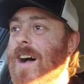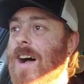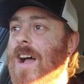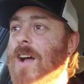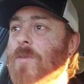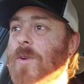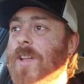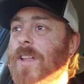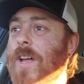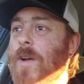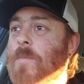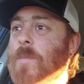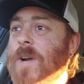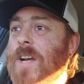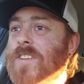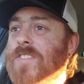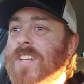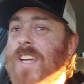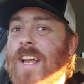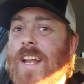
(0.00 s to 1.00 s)
I really
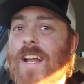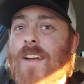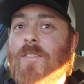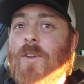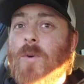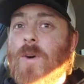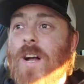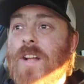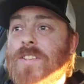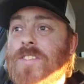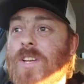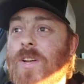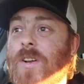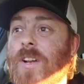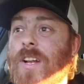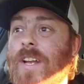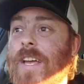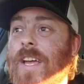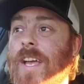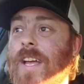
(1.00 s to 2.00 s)
appreciate everyone
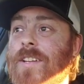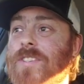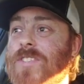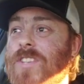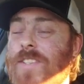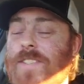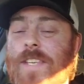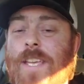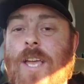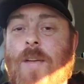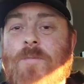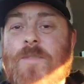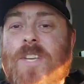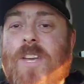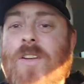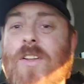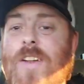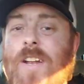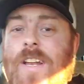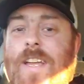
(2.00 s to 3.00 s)
tuning in. Just keep
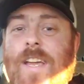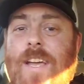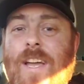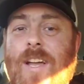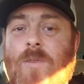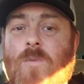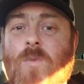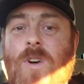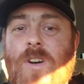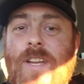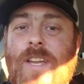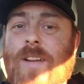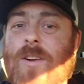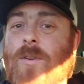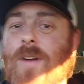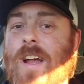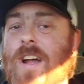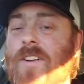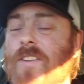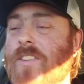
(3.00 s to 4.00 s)
tuning in. We'll get
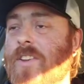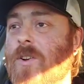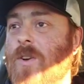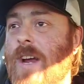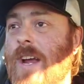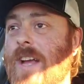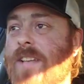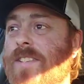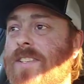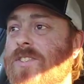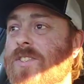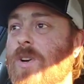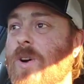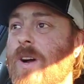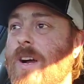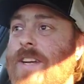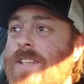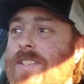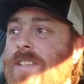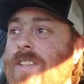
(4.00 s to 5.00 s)
around to the crazy
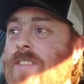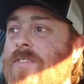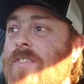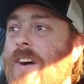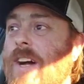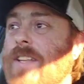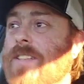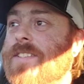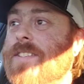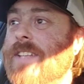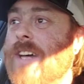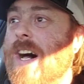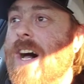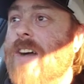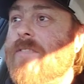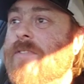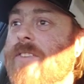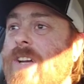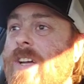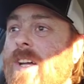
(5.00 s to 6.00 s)
stories and the fun
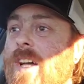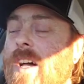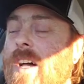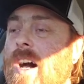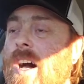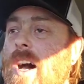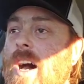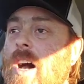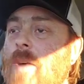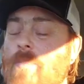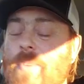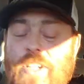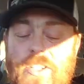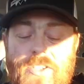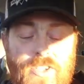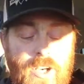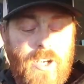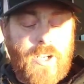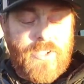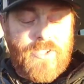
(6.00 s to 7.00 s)
stuff. Be
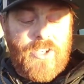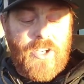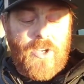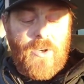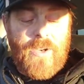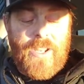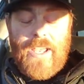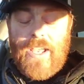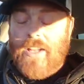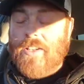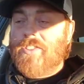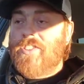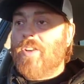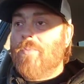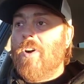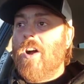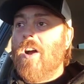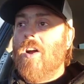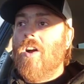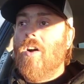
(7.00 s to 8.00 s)
sure to tune in
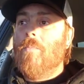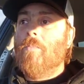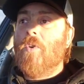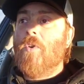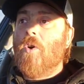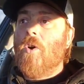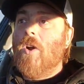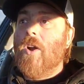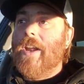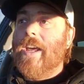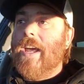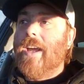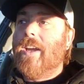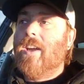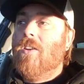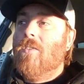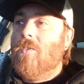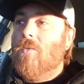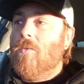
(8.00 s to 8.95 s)
tomorrow morning.